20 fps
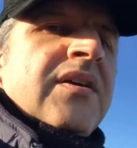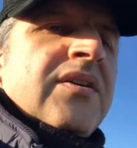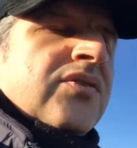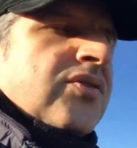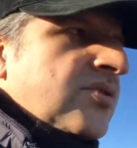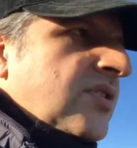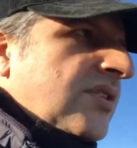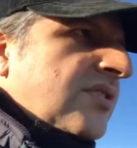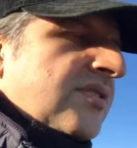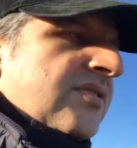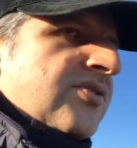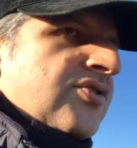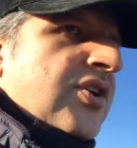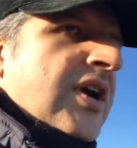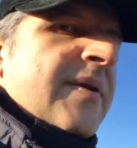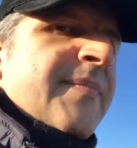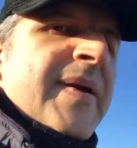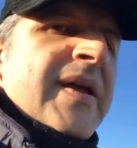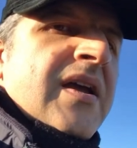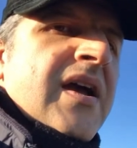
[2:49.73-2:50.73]
you just
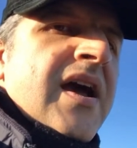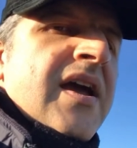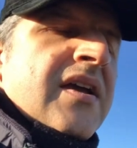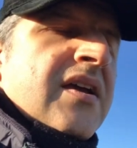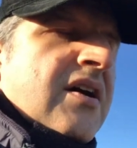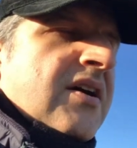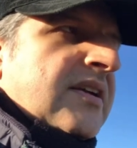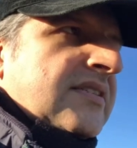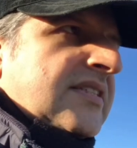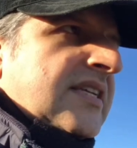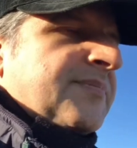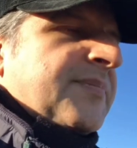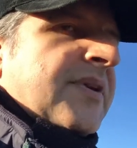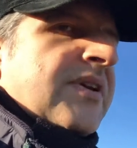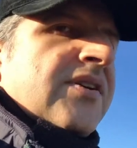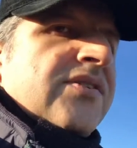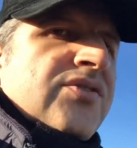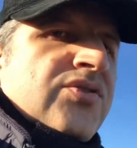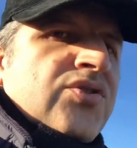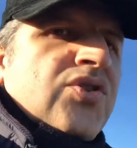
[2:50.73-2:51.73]
try to make eye contact
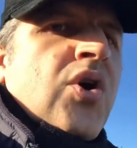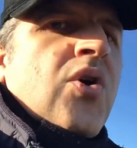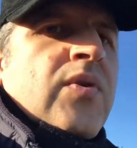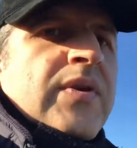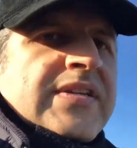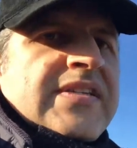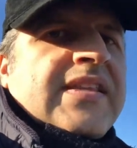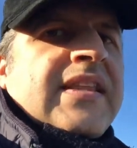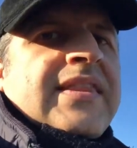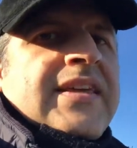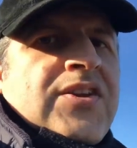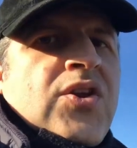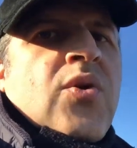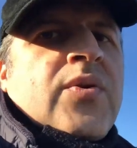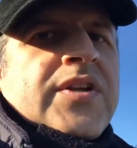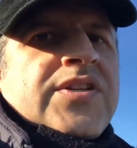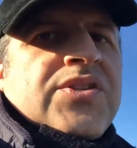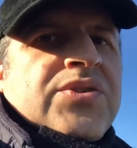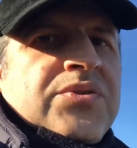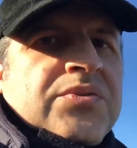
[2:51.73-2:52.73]
because you notice that they
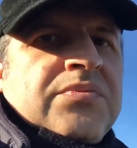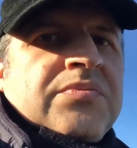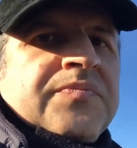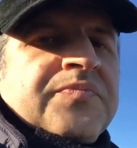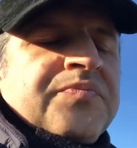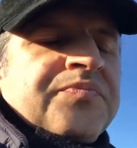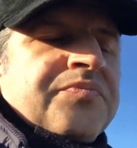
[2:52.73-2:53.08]
notice you.